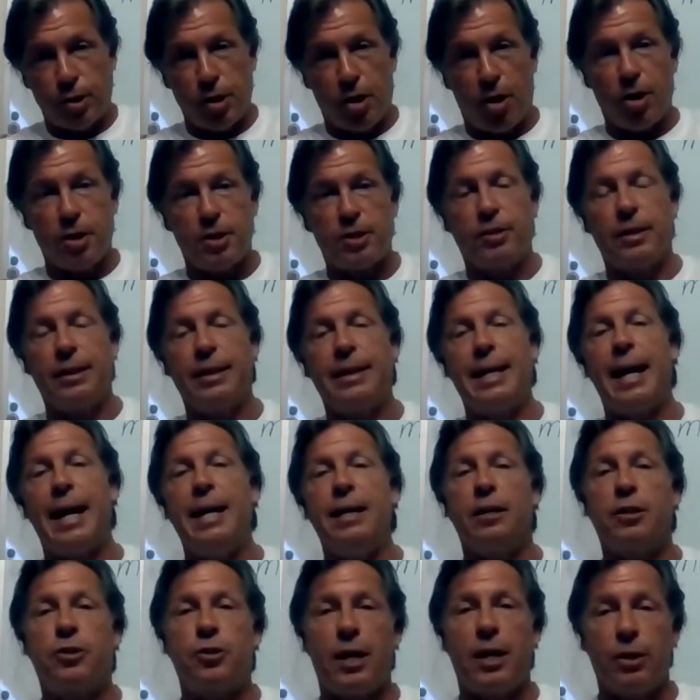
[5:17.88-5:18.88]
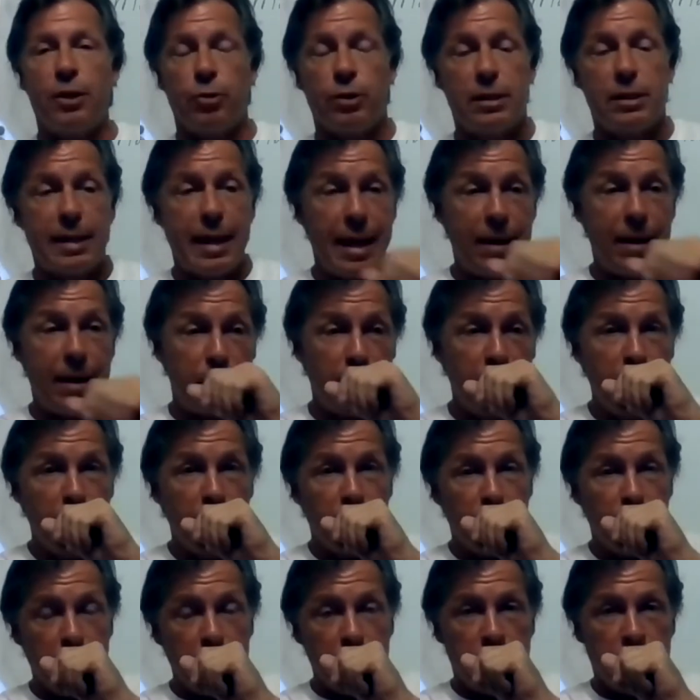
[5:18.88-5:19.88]
charge the gate and try to escape.
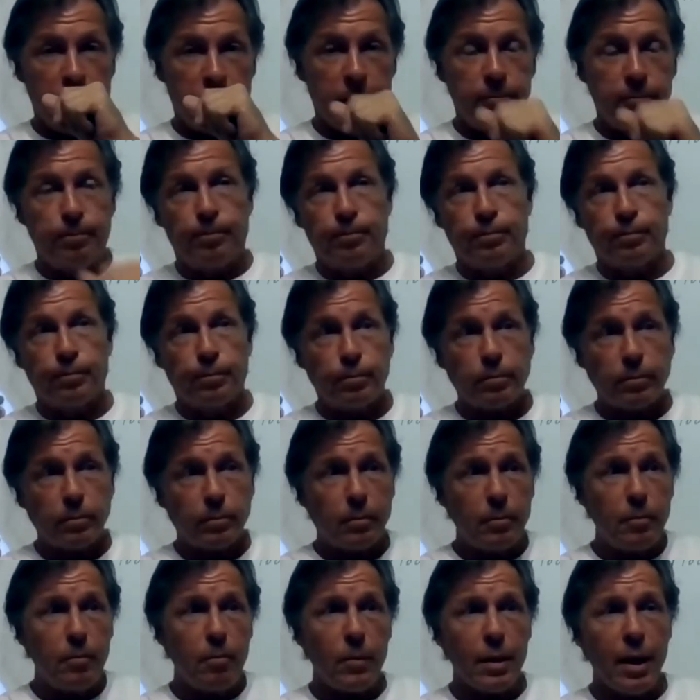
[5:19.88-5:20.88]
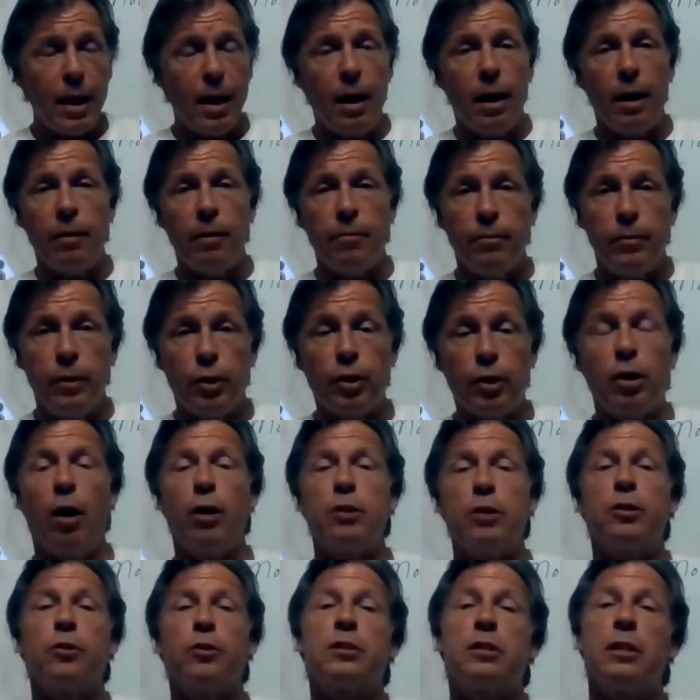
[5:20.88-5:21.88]
You can
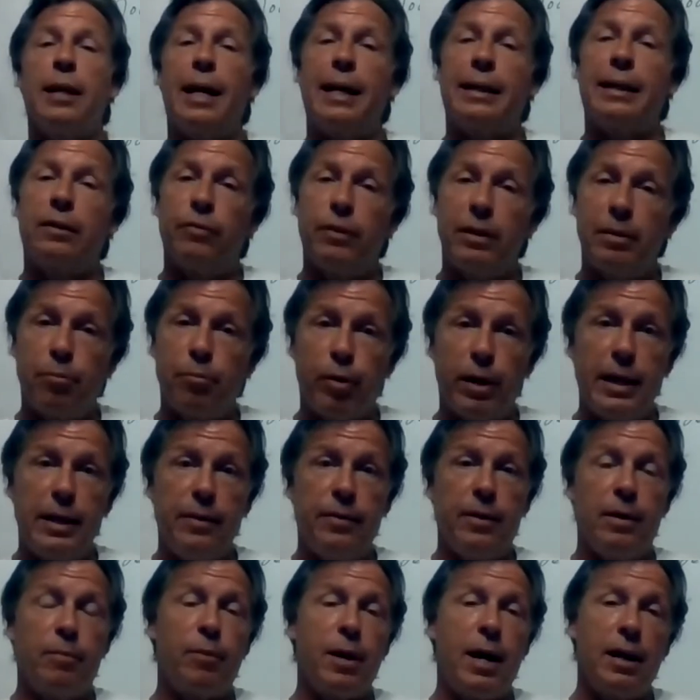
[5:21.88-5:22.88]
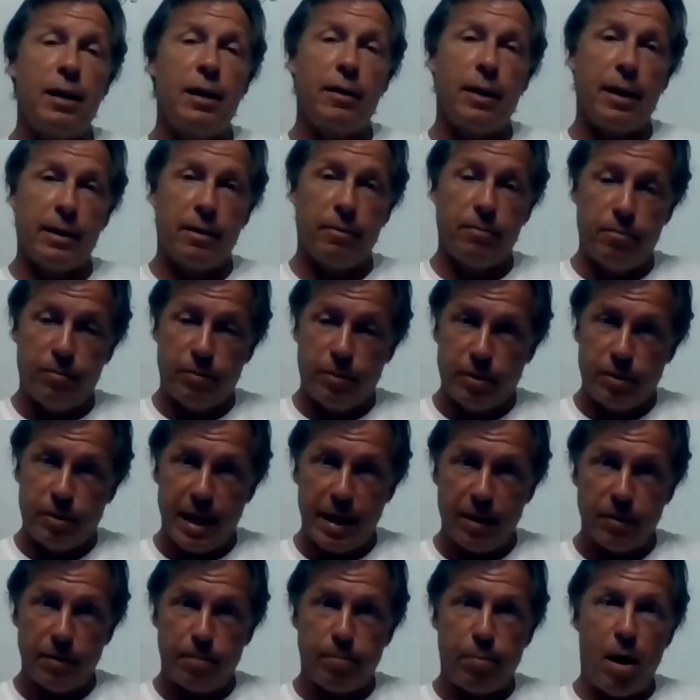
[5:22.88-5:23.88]
also selectively breed them, right?
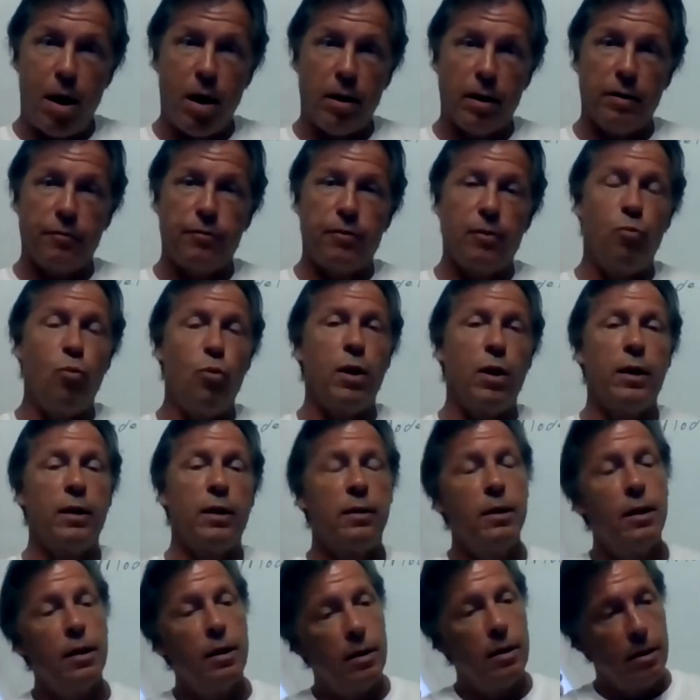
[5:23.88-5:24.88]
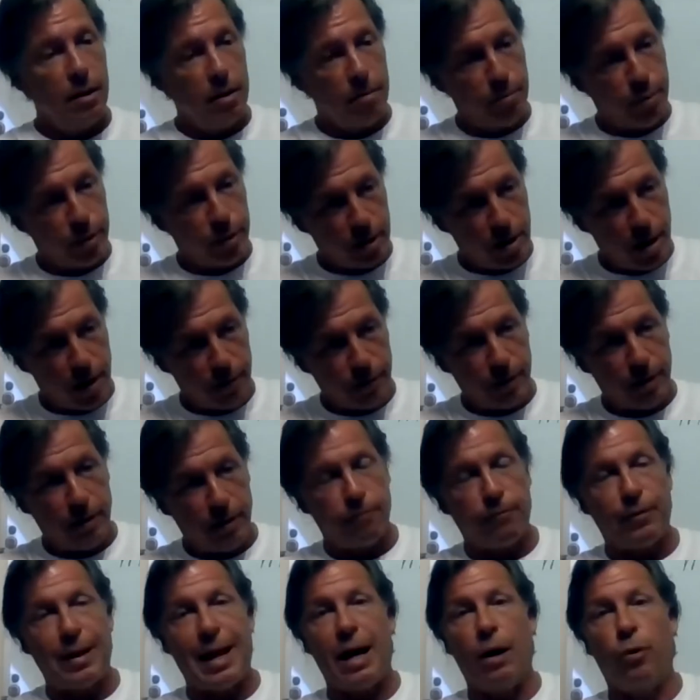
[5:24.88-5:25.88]
Take the pollen from one, put it on
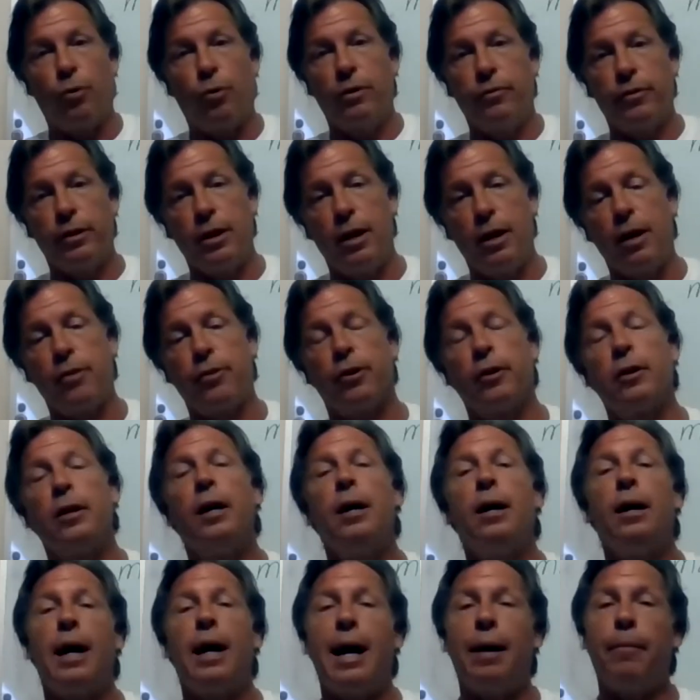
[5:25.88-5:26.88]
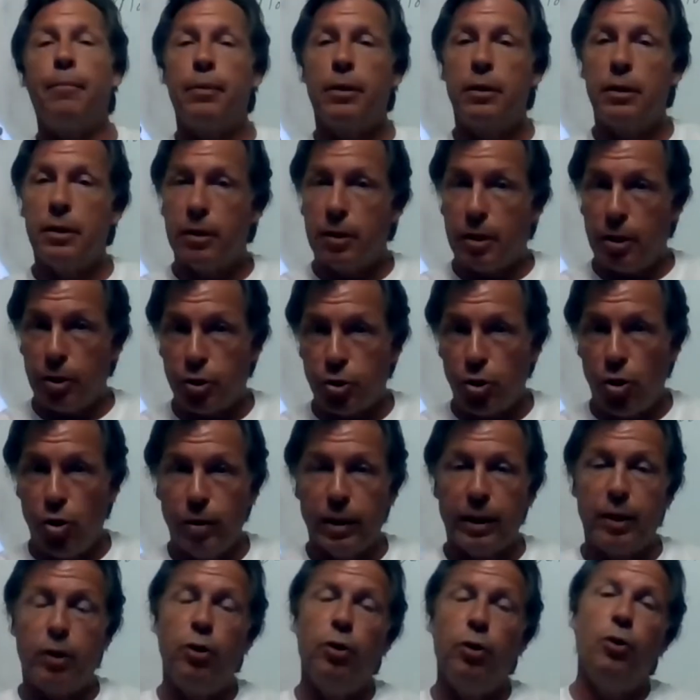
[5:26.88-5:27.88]
the flower of another. I'm
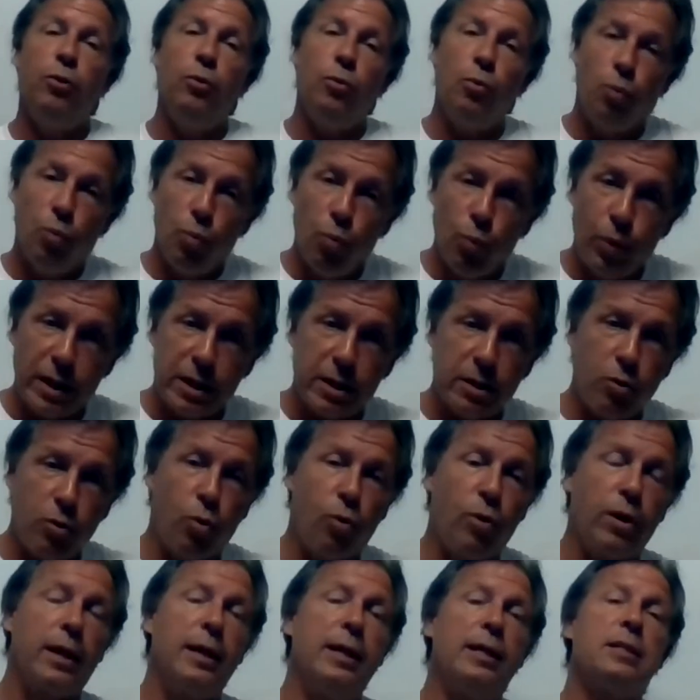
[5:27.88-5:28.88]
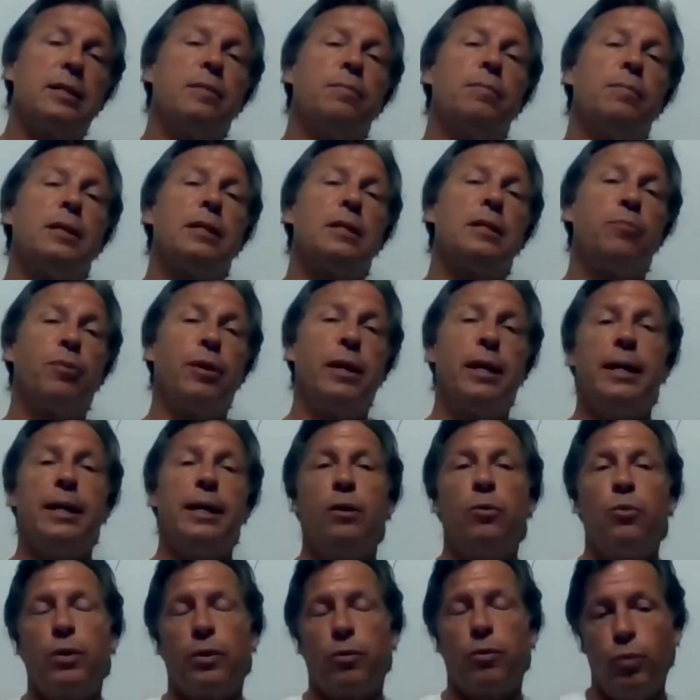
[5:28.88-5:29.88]
controlling which organism is
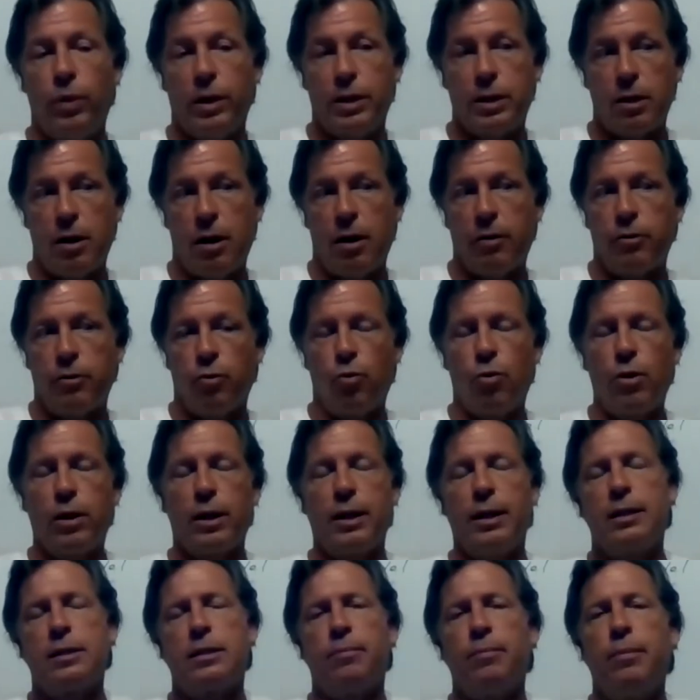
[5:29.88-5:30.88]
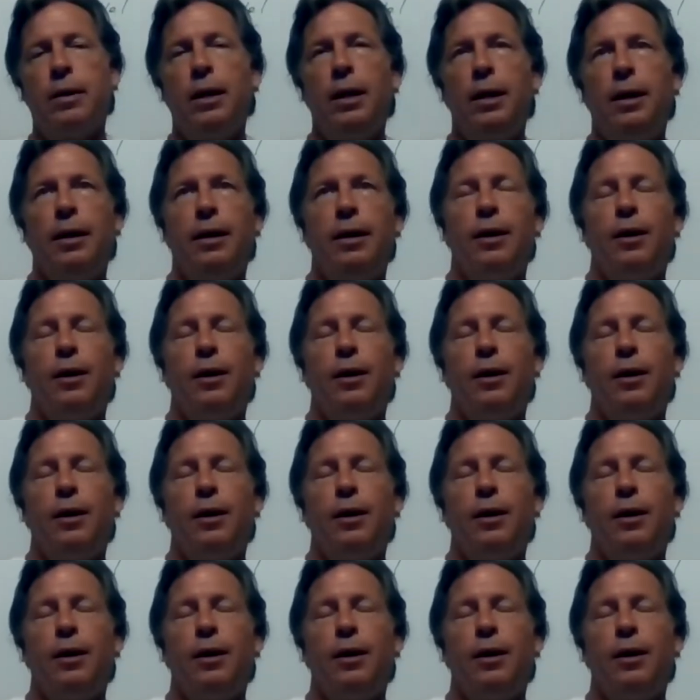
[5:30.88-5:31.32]
breeding with which other organism.